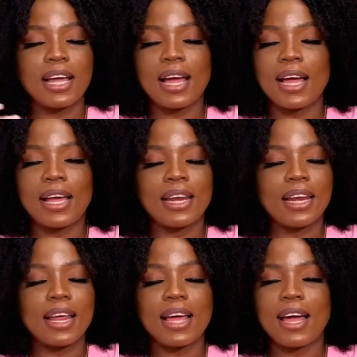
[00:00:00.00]
and
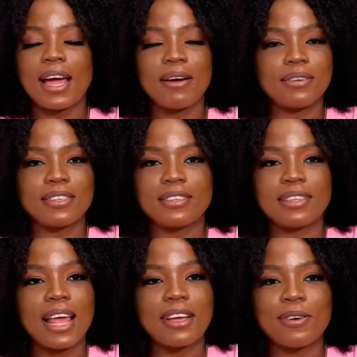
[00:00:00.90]
I was just like,